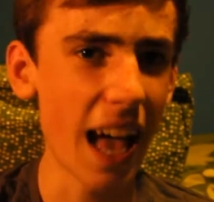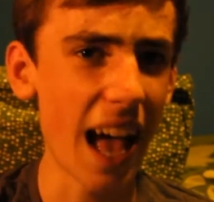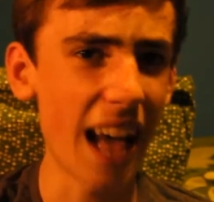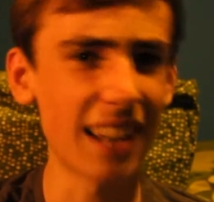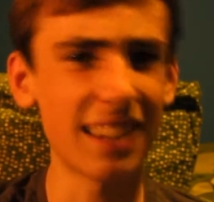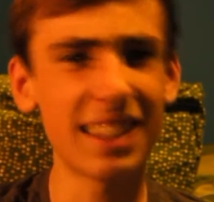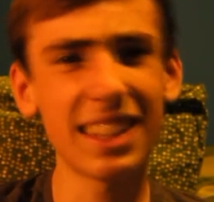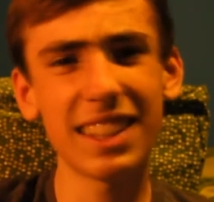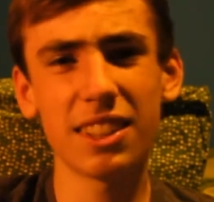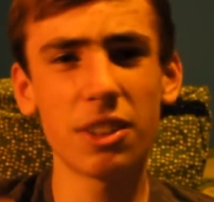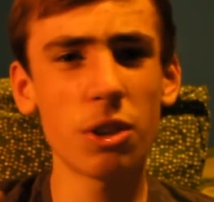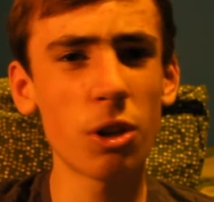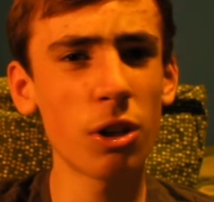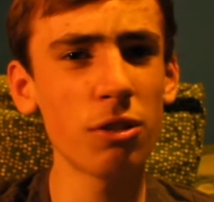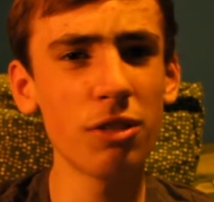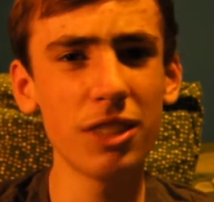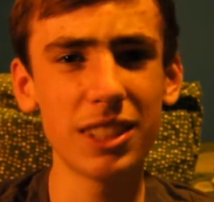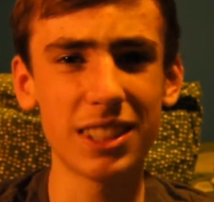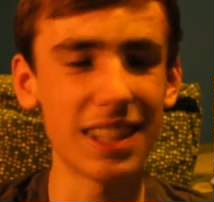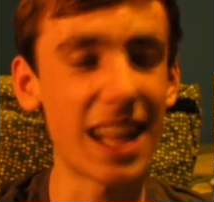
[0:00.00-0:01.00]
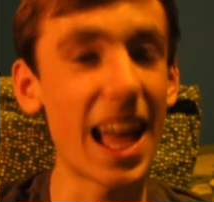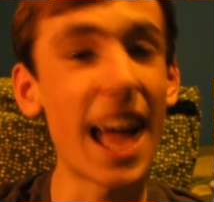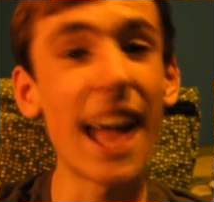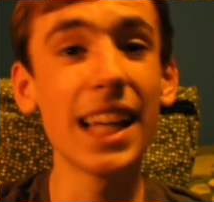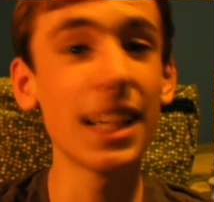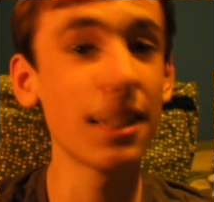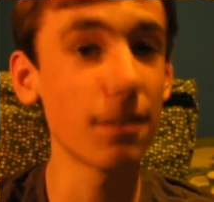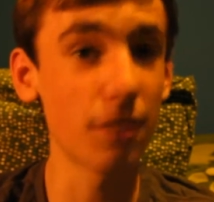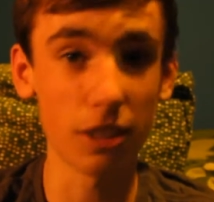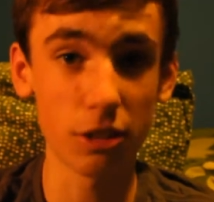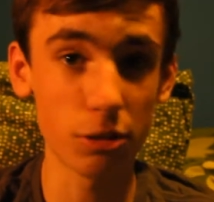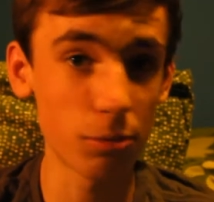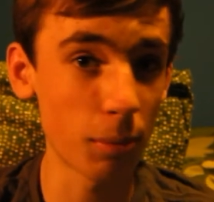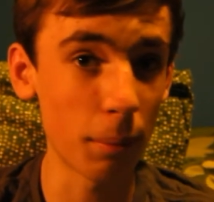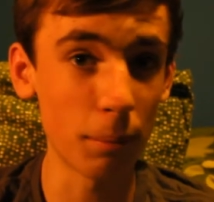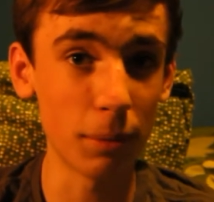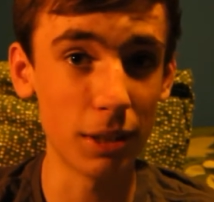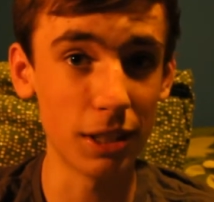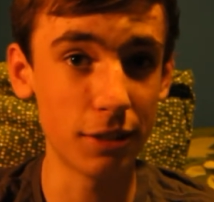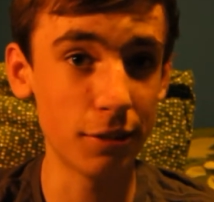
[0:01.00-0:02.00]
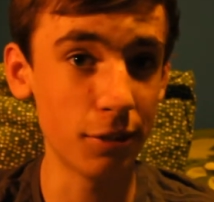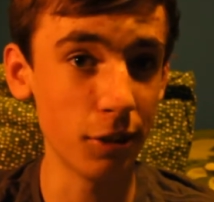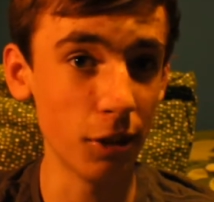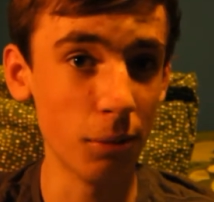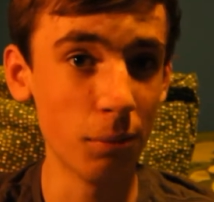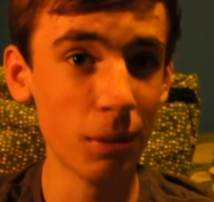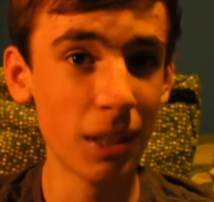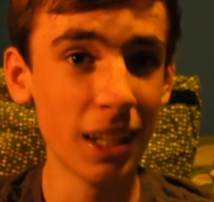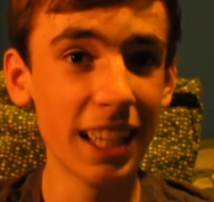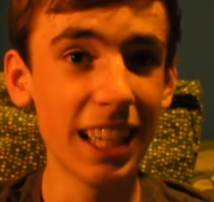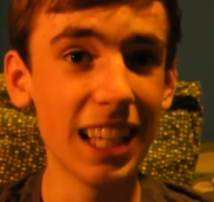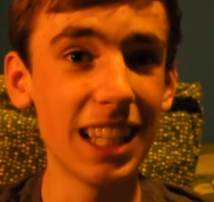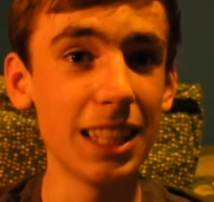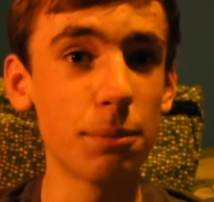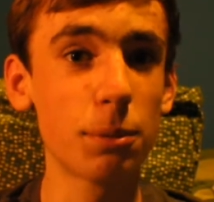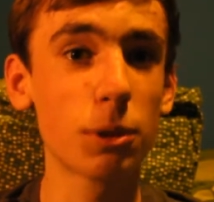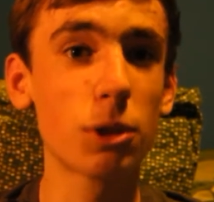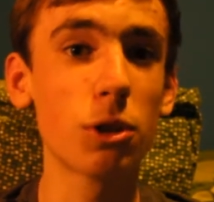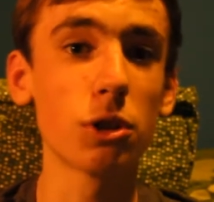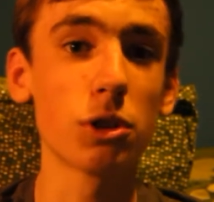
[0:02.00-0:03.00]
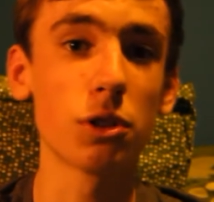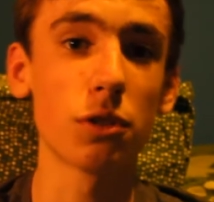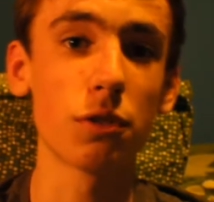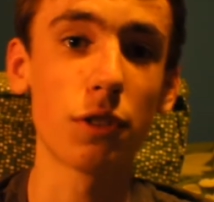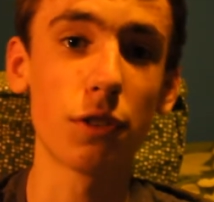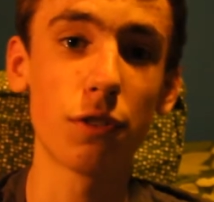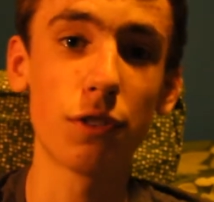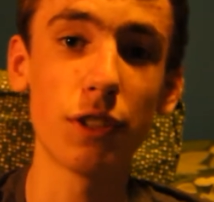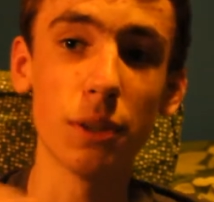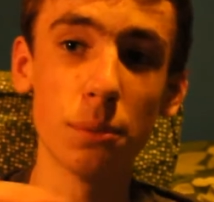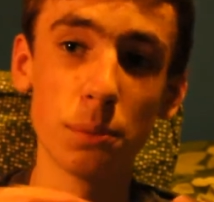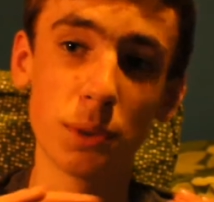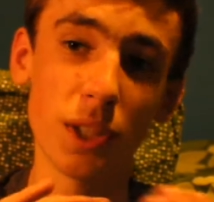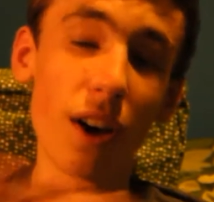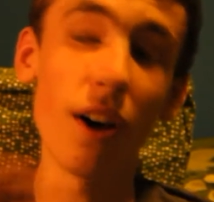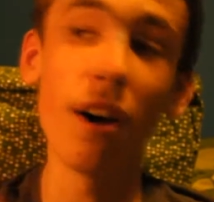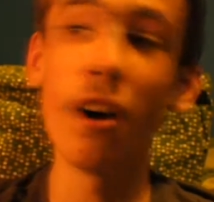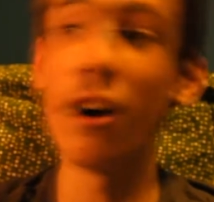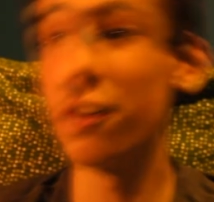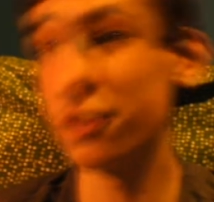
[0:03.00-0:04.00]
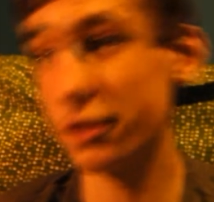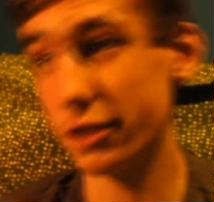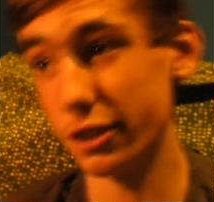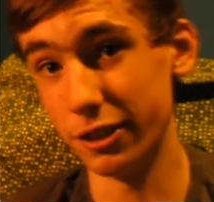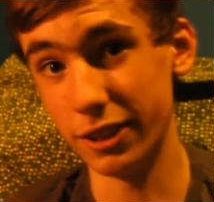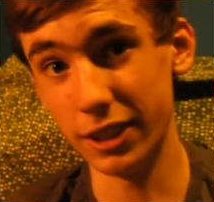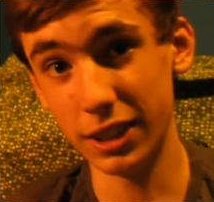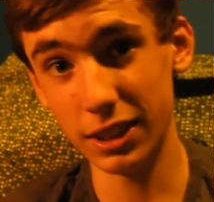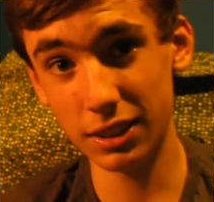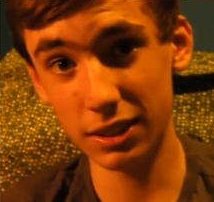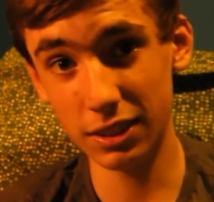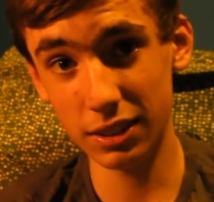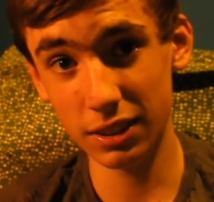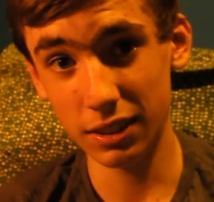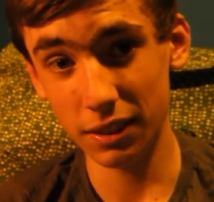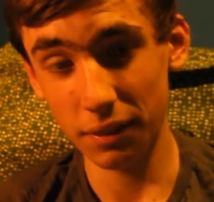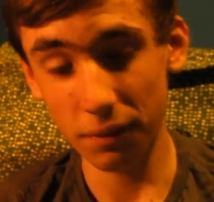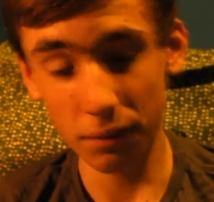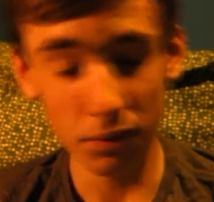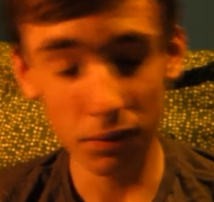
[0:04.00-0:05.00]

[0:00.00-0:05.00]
And I think the only reason any of us remember this film is because of the films after it.